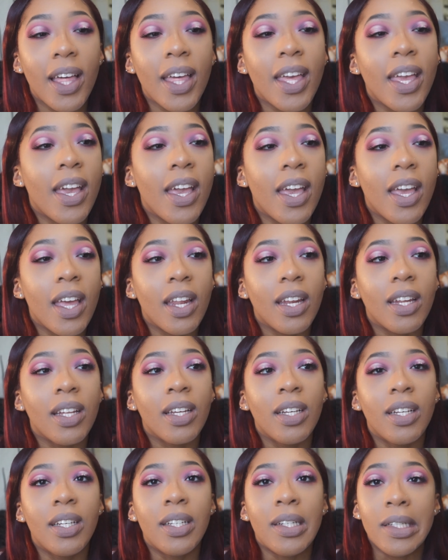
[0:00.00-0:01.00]
and
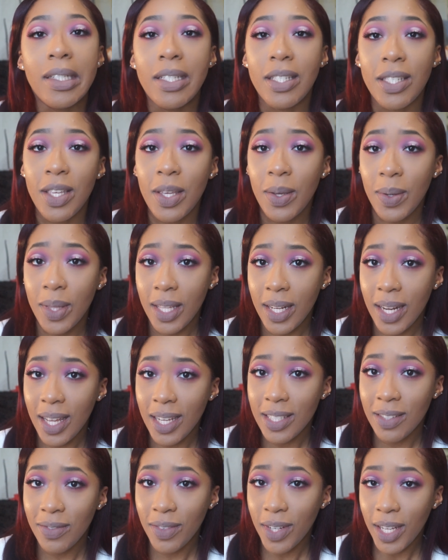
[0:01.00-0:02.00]
see you in the
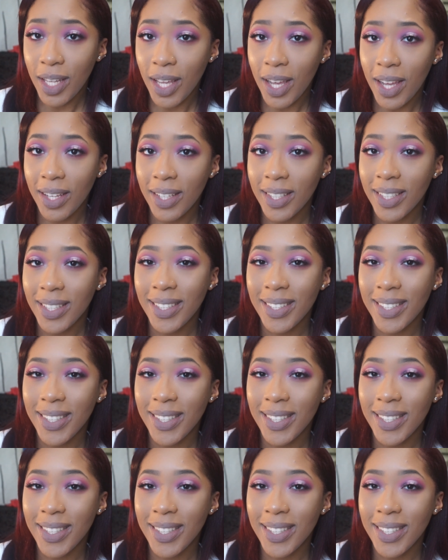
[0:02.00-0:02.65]
next video.